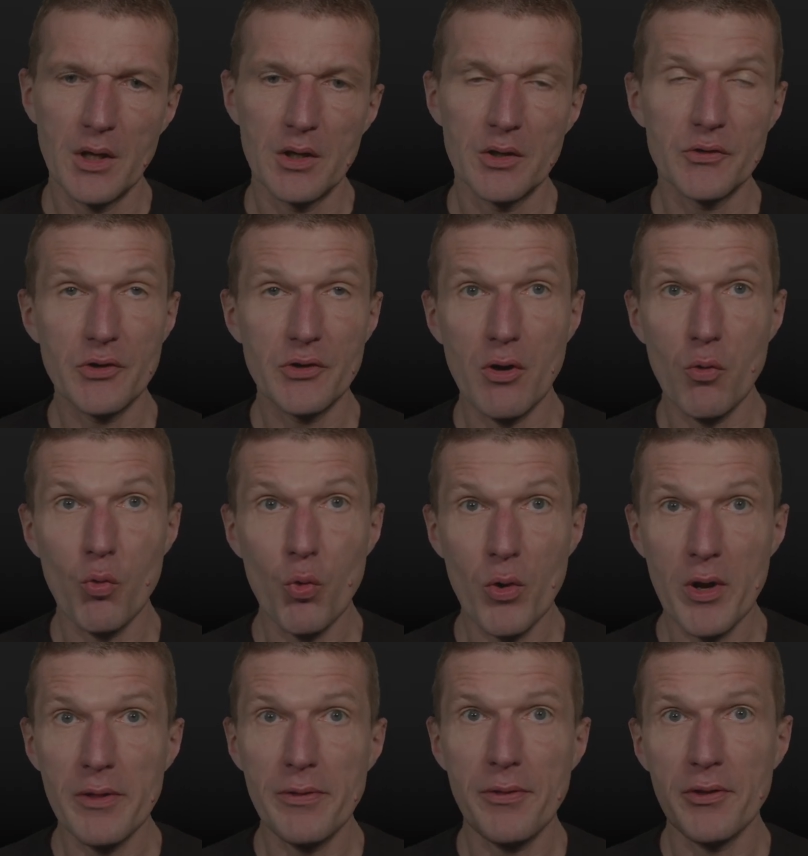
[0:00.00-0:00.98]
So
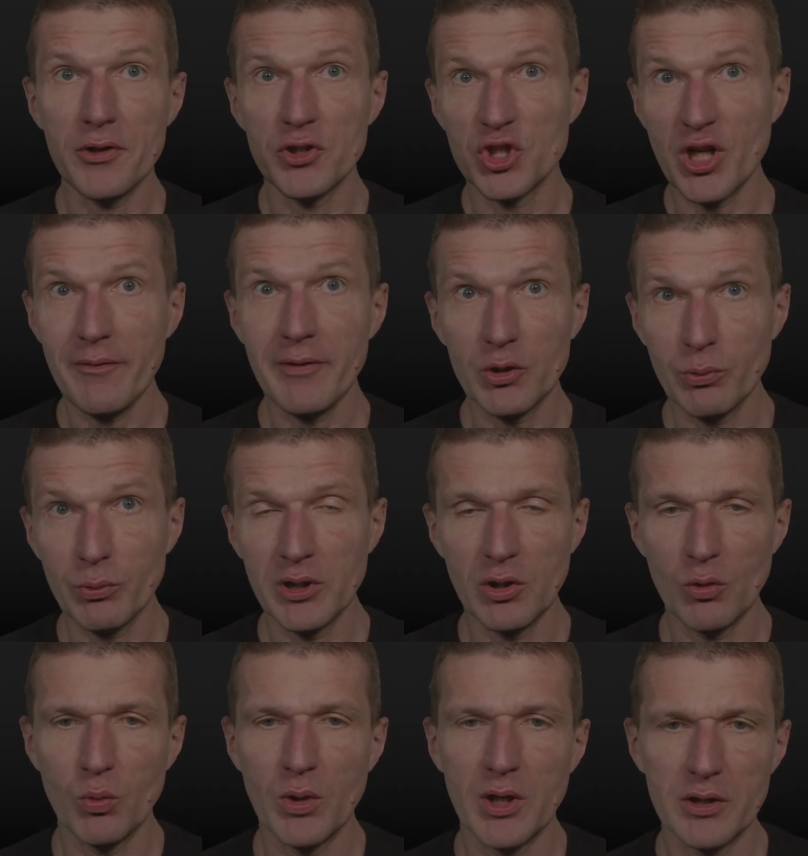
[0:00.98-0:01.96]
with Java
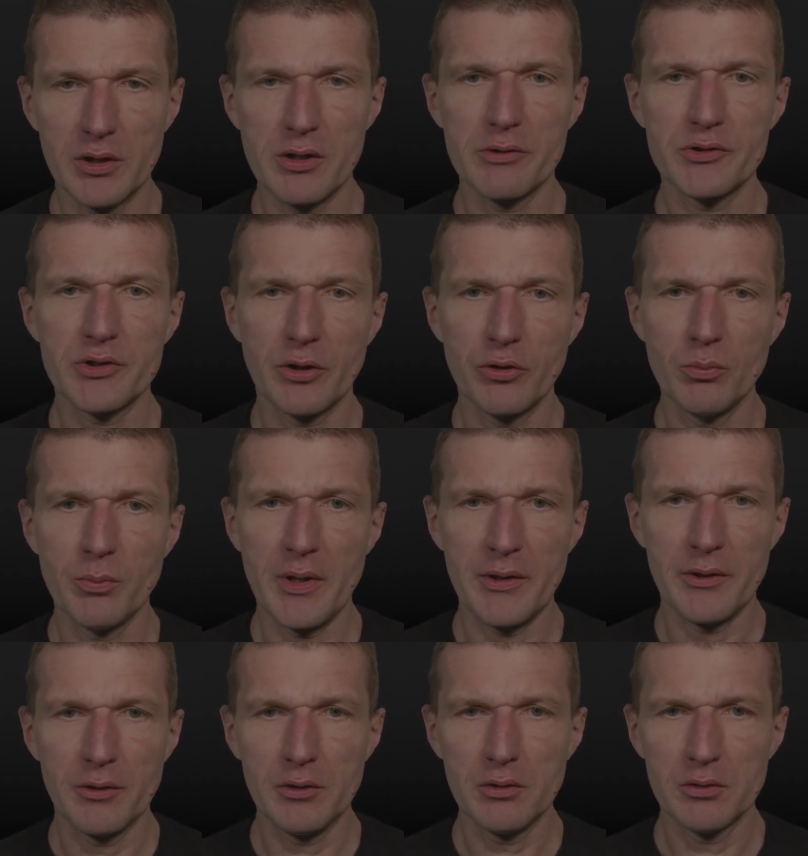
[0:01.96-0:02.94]
21, there is a new
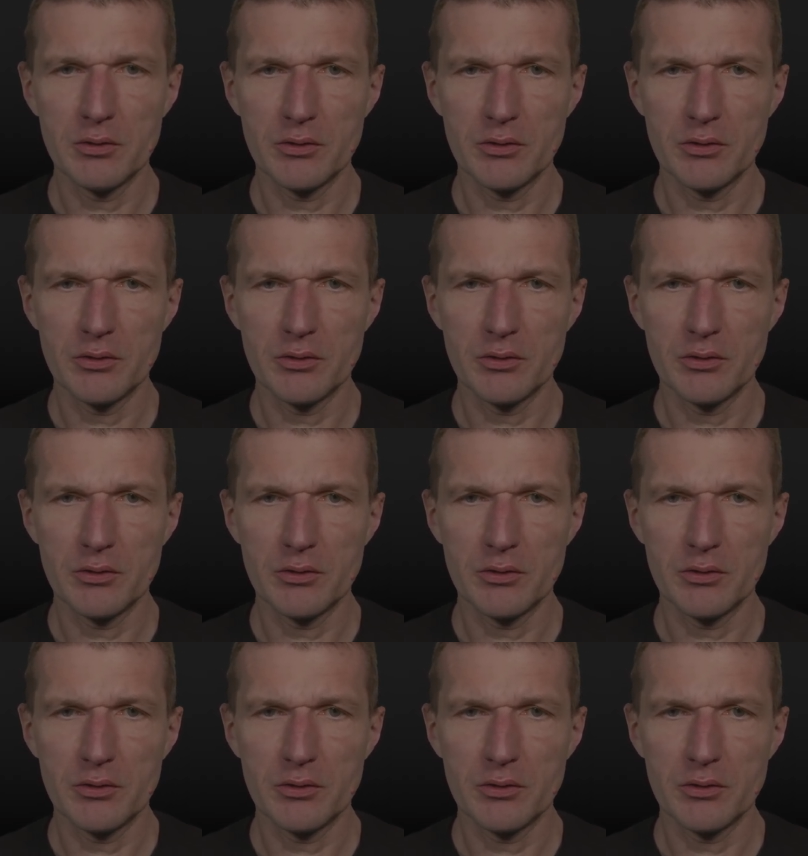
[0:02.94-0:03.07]
method.